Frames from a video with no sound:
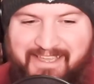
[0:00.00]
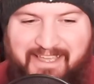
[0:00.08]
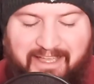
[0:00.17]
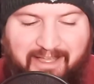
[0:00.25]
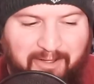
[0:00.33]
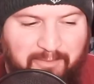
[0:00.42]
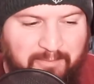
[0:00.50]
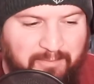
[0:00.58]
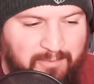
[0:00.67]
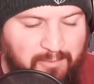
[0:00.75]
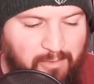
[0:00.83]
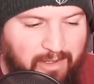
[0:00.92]

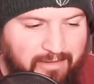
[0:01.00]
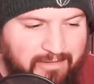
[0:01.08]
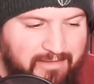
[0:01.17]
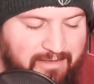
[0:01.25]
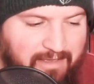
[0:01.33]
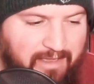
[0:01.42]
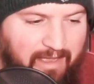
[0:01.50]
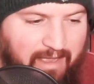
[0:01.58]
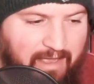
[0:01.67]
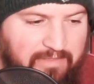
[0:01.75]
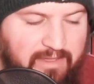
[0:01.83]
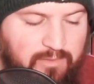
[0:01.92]
Well,
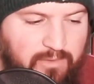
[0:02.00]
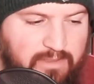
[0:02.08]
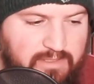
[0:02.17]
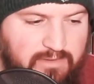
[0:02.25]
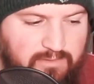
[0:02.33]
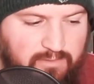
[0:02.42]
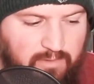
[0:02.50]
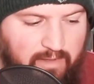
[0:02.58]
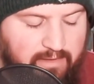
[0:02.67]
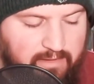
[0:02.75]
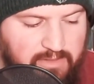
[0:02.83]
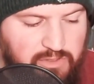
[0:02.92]
I think
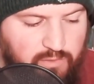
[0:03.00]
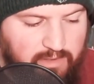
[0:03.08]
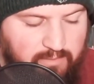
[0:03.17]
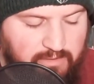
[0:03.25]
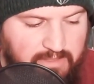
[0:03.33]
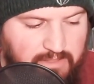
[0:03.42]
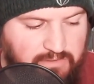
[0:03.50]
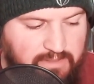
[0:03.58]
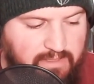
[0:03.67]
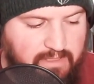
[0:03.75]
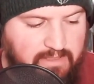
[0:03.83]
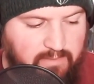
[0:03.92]
this is one of the most
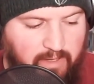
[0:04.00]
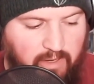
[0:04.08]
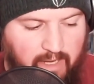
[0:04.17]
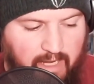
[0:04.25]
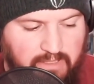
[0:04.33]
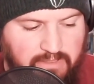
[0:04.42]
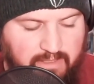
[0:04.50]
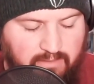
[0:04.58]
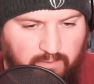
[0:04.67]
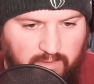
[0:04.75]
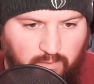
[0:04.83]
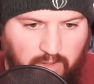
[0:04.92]
interesting things about Ash and
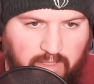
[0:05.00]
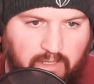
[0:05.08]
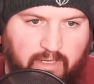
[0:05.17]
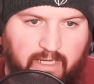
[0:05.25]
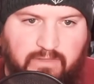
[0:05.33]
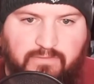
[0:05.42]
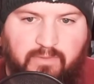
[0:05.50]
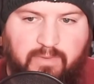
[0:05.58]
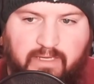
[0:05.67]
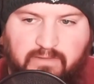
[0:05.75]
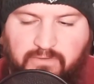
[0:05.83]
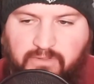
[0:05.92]
when working on Ash for the
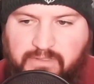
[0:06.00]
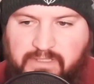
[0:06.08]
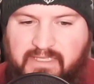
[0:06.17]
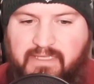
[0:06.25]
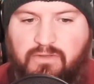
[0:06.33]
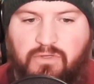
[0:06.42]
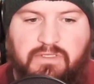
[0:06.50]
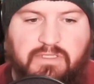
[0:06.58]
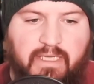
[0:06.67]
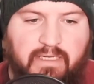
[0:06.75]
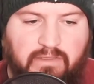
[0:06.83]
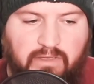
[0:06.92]
past few years is it looks
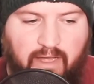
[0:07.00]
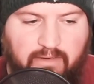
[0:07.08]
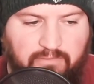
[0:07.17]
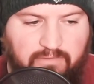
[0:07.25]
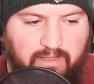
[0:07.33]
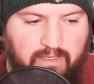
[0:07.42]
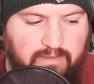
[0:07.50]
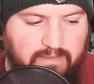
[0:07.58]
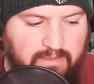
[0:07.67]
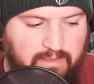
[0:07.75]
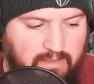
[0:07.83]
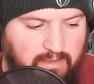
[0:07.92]
like a lot of
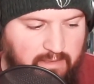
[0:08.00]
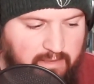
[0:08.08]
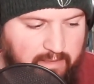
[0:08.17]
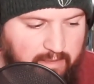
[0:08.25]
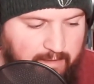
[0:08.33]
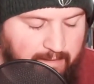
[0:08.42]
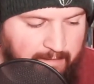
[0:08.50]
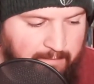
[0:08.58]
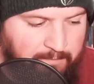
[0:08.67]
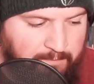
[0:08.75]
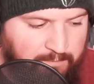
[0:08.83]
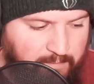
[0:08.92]
things.
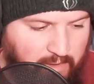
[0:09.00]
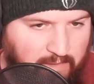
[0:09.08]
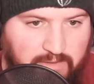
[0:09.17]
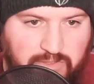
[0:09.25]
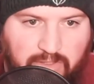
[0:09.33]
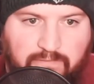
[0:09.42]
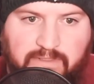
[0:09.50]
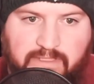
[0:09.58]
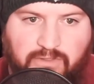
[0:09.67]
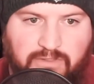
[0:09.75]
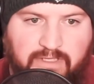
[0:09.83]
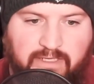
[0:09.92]
On the surface, it
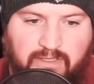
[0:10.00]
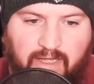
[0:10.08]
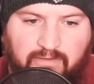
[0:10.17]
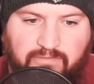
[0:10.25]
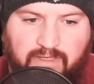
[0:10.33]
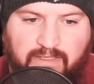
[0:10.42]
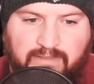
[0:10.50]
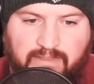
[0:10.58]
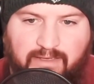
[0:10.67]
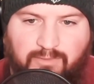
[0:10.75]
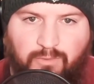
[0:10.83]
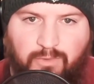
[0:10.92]
looks like a lot of things
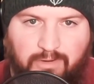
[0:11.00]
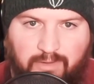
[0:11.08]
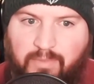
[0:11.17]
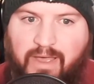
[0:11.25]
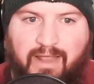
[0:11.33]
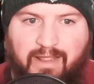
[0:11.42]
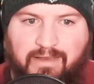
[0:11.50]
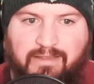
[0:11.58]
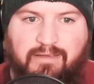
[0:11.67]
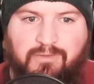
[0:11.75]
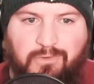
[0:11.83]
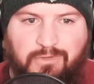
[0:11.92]
that were a bad
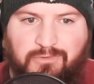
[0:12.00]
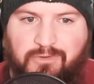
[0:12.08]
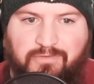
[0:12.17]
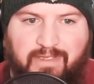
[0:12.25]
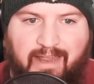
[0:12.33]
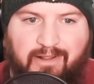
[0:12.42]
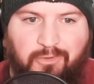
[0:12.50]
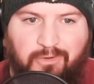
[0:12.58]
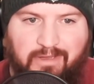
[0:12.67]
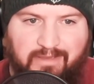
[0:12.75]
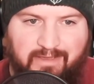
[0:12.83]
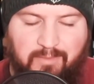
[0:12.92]
idea, were sort of
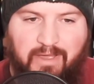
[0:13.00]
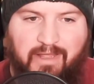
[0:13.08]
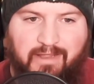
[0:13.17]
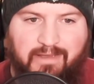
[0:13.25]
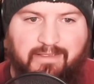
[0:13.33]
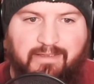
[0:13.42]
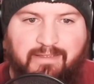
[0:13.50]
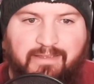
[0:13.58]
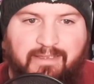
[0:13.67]
categorically a bad idea.